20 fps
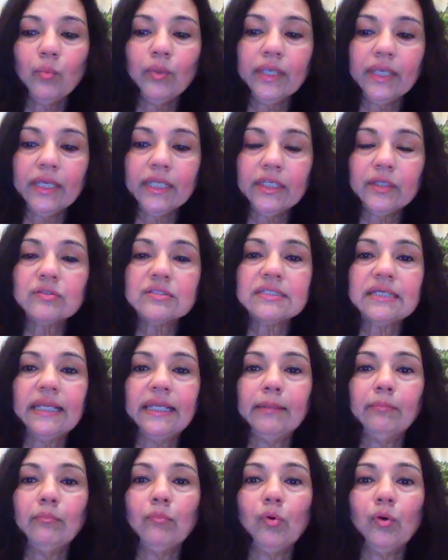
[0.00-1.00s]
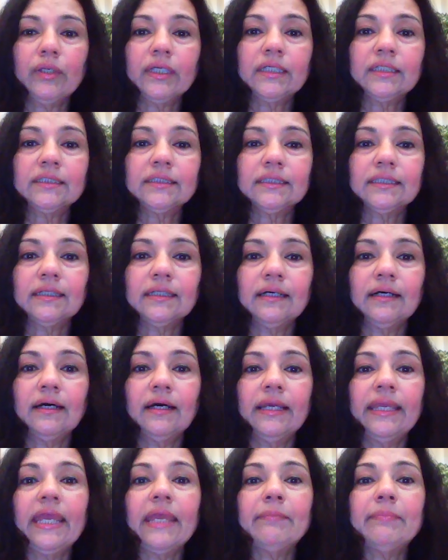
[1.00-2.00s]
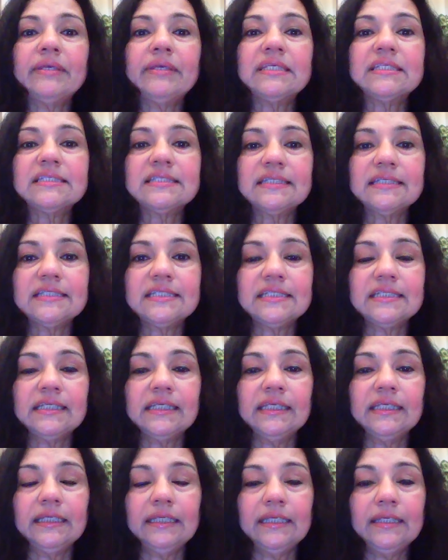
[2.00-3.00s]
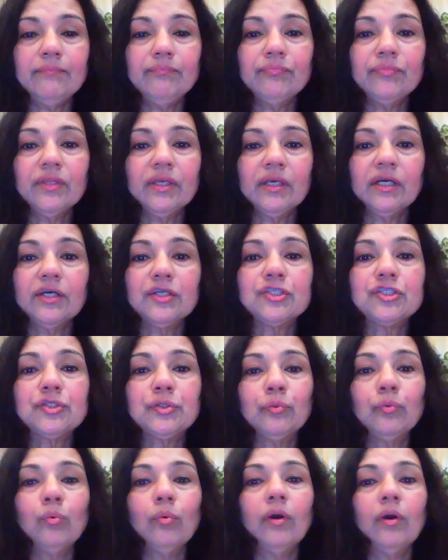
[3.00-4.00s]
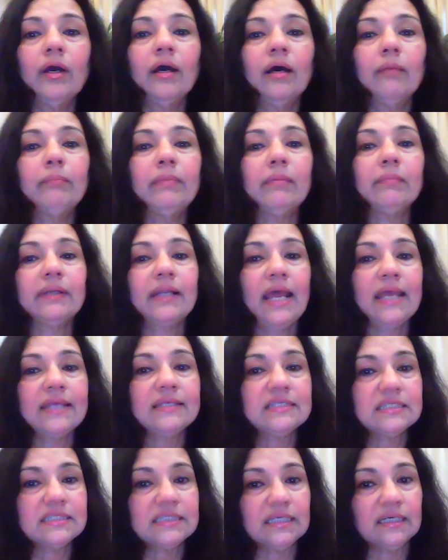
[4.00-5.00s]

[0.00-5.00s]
We can use a mnemonic A, B, C, D, E to memorize